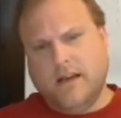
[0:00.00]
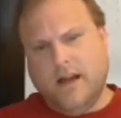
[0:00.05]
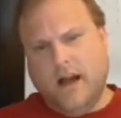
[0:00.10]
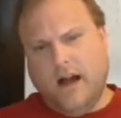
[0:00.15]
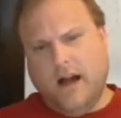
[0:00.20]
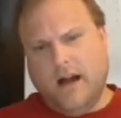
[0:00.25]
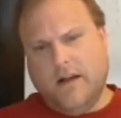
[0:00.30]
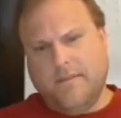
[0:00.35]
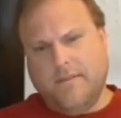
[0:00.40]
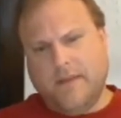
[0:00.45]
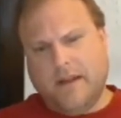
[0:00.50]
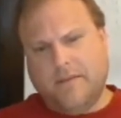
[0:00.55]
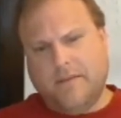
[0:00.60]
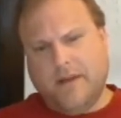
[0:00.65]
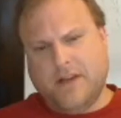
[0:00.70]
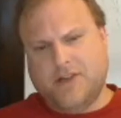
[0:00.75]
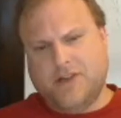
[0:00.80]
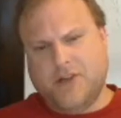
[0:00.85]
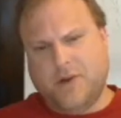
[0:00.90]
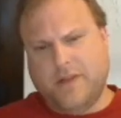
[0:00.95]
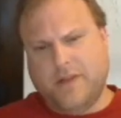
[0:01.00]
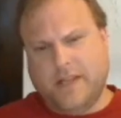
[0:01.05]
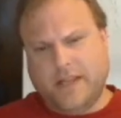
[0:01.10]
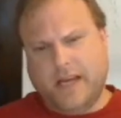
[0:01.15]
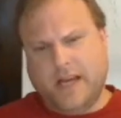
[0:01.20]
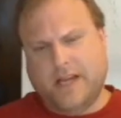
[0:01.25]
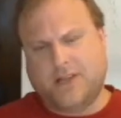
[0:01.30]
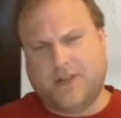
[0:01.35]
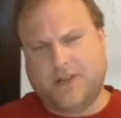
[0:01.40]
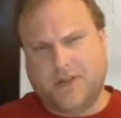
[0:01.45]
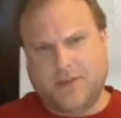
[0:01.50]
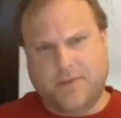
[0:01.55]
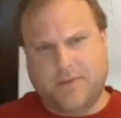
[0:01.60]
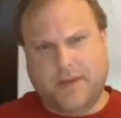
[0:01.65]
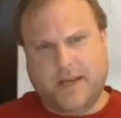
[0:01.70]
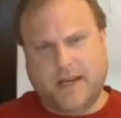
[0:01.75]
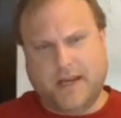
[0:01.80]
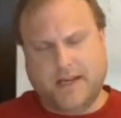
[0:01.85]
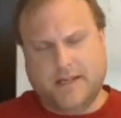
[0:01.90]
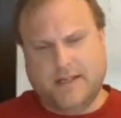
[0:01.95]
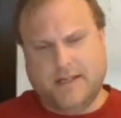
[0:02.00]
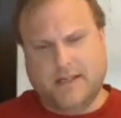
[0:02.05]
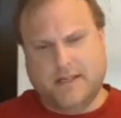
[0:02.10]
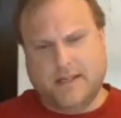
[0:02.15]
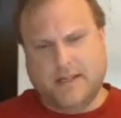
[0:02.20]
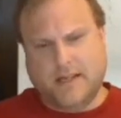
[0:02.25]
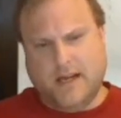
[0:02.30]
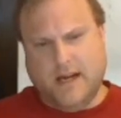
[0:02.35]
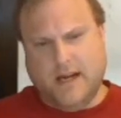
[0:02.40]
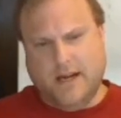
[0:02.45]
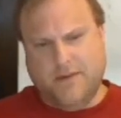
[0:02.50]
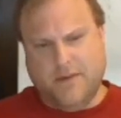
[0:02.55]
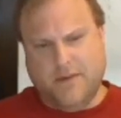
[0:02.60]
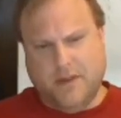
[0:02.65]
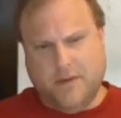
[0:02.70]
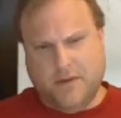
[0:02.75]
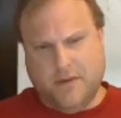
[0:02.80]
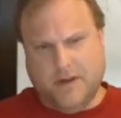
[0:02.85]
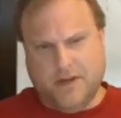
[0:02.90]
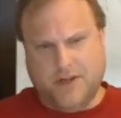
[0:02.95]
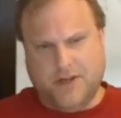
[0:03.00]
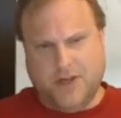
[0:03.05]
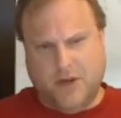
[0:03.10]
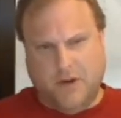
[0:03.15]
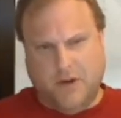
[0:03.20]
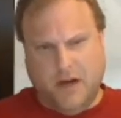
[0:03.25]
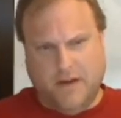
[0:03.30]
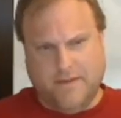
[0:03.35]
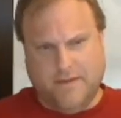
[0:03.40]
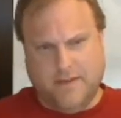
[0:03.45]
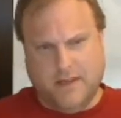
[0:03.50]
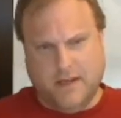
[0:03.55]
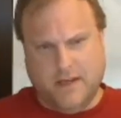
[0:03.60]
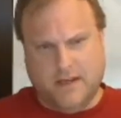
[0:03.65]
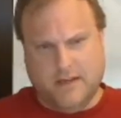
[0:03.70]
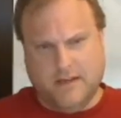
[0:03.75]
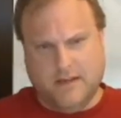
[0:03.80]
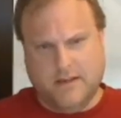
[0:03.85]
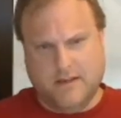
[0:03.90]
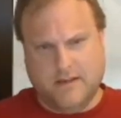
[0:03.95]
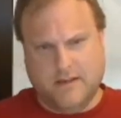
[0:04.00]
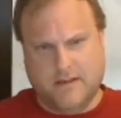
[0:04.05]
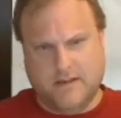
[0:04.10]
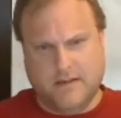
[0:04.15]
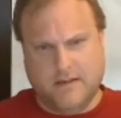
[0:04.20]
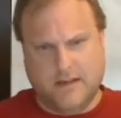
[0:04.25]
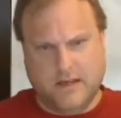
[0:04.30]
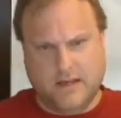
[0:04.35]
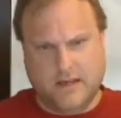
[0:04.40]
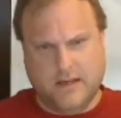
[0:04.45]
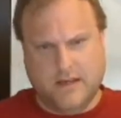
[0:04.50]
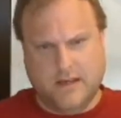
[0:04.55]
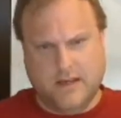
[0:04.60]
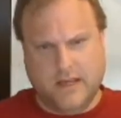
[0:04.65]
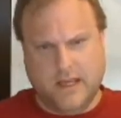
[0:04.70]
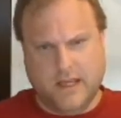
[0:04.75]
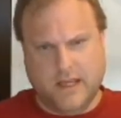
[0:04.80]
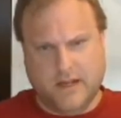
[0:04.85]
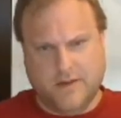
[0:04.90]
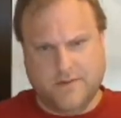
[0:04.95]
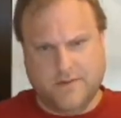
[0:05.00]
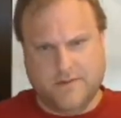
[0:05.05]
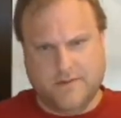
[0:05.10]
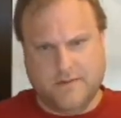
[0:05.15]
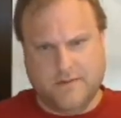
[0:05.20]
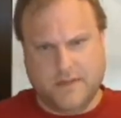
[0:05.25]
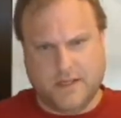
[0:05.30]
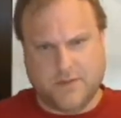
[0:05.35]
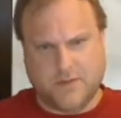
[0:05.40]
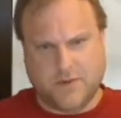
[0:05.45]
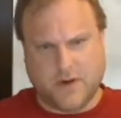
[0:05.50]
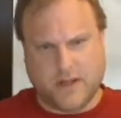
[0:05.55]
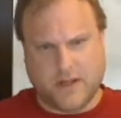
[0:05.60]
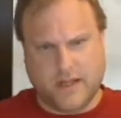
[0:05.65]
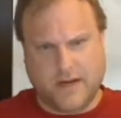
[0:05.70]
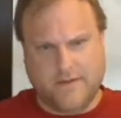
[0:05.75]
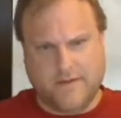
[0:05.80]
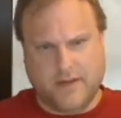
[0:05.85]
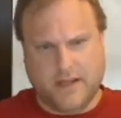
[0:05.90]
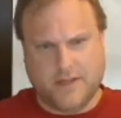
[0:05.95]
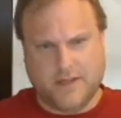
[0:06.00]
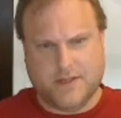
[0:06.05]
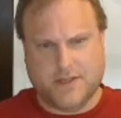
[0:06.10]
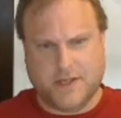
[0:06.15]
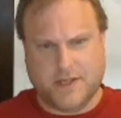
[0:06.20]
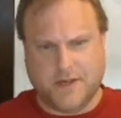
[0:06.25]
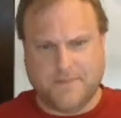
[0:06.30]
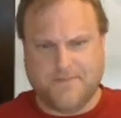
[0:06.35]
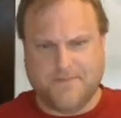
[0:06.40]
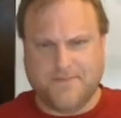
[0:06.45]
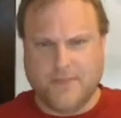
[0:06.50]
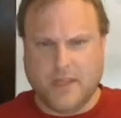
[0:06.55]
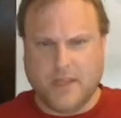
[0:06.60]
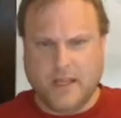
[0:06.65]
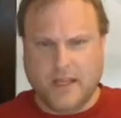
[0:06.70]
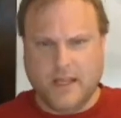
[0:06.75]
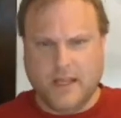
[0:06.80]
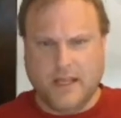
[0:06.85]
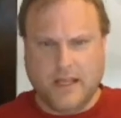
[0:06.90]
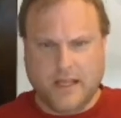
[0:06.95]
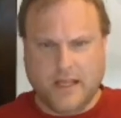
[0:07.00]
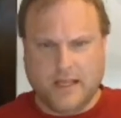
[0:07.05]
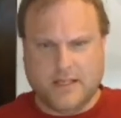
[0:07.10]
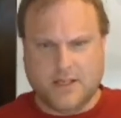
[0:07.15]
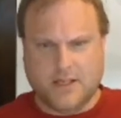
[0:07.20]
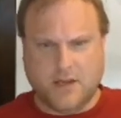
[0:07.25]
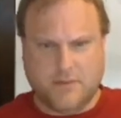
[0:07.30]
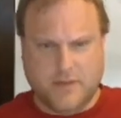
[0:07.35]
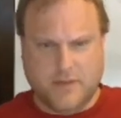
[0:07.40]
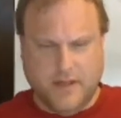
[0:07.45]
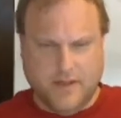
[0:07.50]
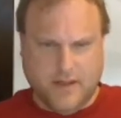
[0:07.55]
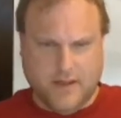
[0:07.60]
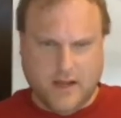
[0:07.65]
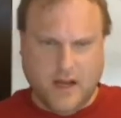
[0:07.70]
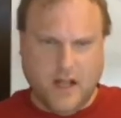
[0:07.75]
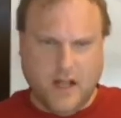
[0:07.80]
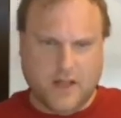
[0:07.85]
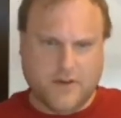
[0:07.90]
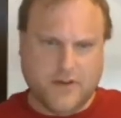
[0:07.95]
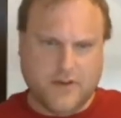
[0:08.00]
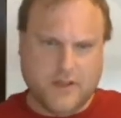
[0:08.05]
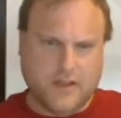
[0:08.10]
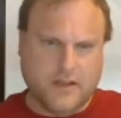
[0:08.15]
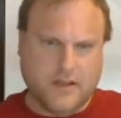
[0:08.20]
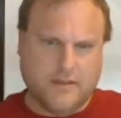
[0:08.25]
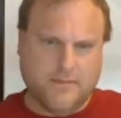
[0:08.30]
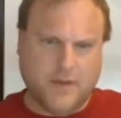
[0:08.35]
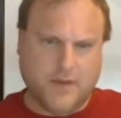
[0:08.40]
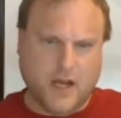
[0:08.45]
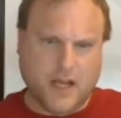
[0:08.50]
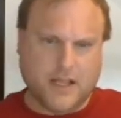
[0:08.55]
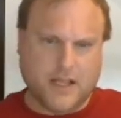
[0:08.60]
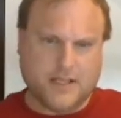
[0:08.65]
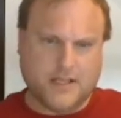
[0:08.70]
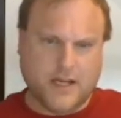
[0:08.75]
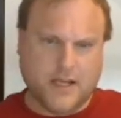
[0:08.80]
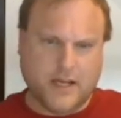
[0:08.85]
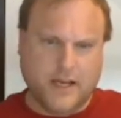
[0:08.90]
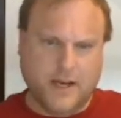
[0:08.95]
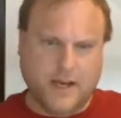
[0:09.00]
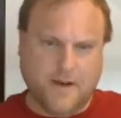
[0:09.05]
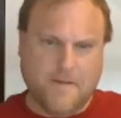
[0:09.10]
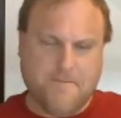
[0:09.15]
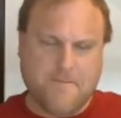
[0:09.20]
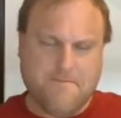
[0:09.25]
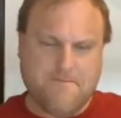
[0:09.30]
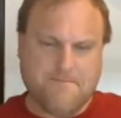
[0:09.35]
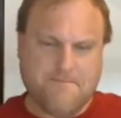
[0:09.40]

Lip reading: And I'm not showing the textures because I really wanted to show off the, you know, this work that I've done. So sculpted in the collar and the pockets on here.